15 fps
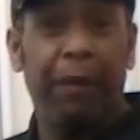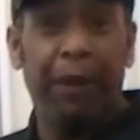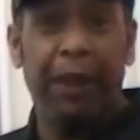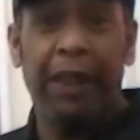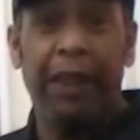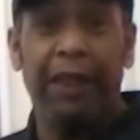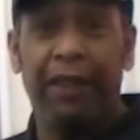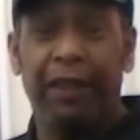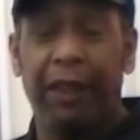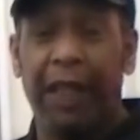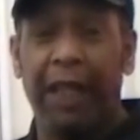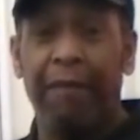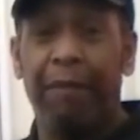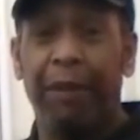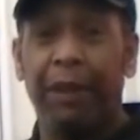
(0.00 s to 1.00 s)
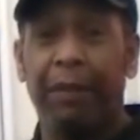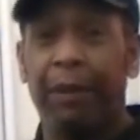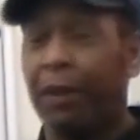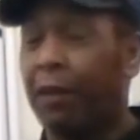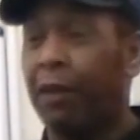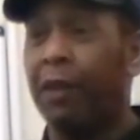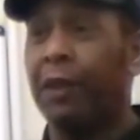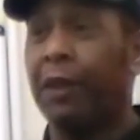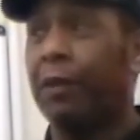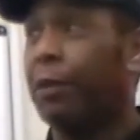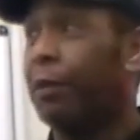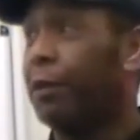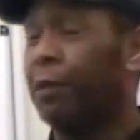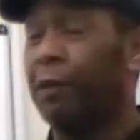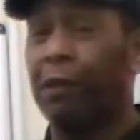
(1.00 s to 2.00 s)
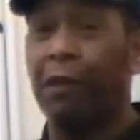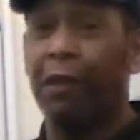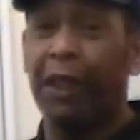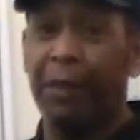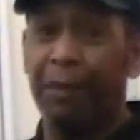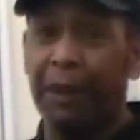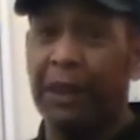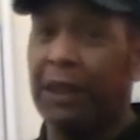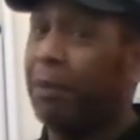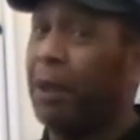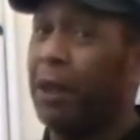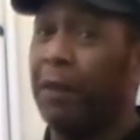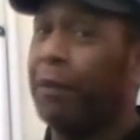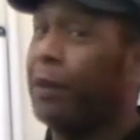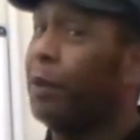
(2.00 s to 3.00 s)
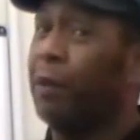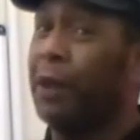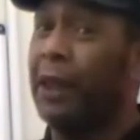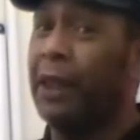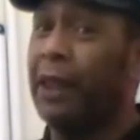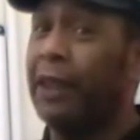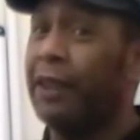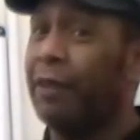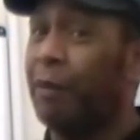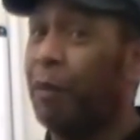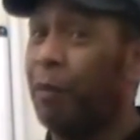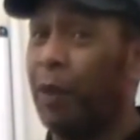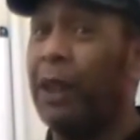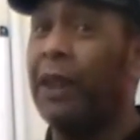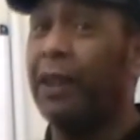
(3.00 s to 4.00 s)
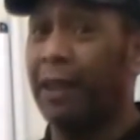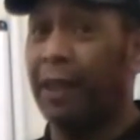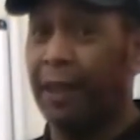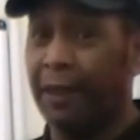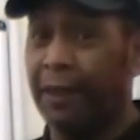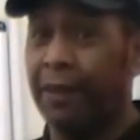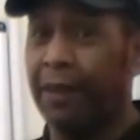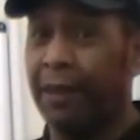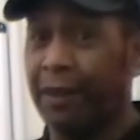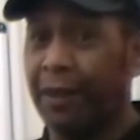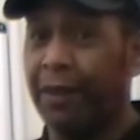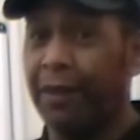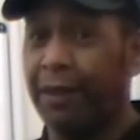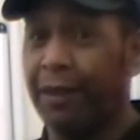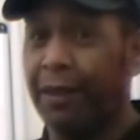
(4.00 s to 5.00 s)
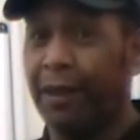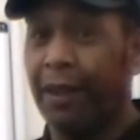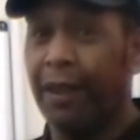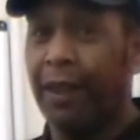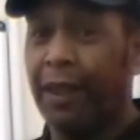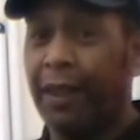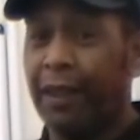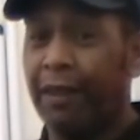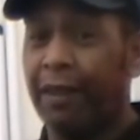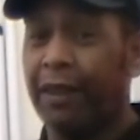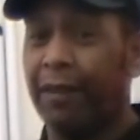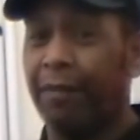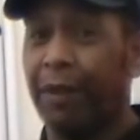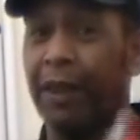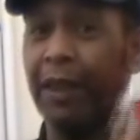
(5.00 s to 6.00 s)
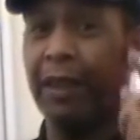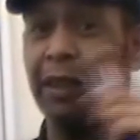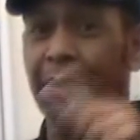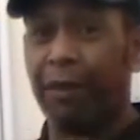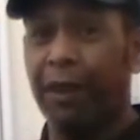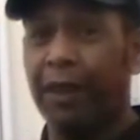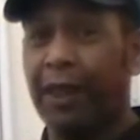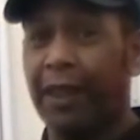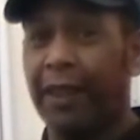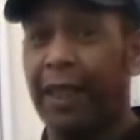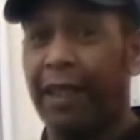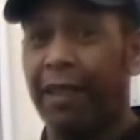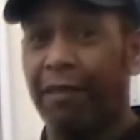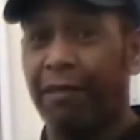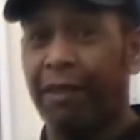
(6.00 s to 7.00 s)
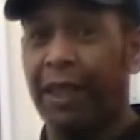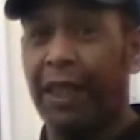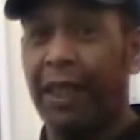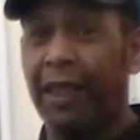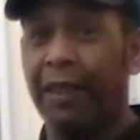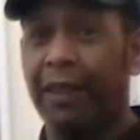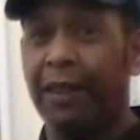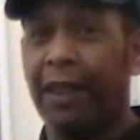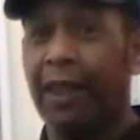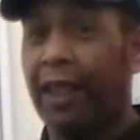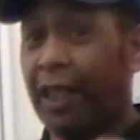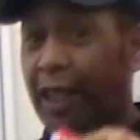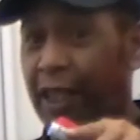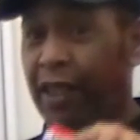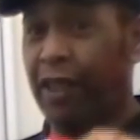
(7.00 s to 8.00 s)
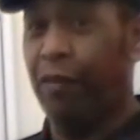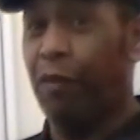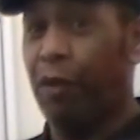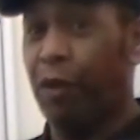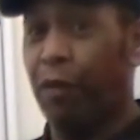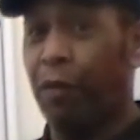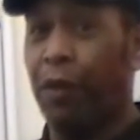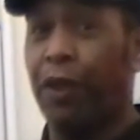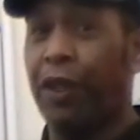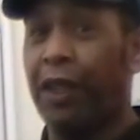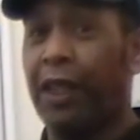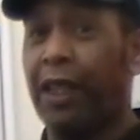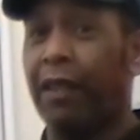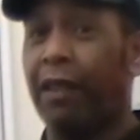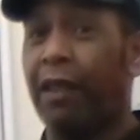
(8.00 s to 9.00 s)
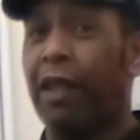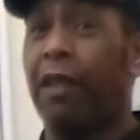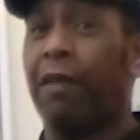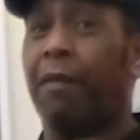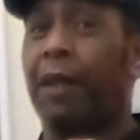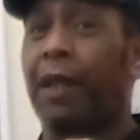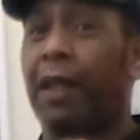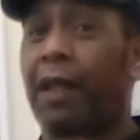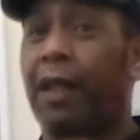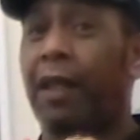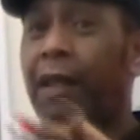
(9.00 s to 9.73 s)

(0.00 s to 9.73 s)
the years you have been smoking. I talked to a guy that had been smoking for 20 years, and when we did his digits, and I said, brother, you want to take that 3 years and you want to work it out over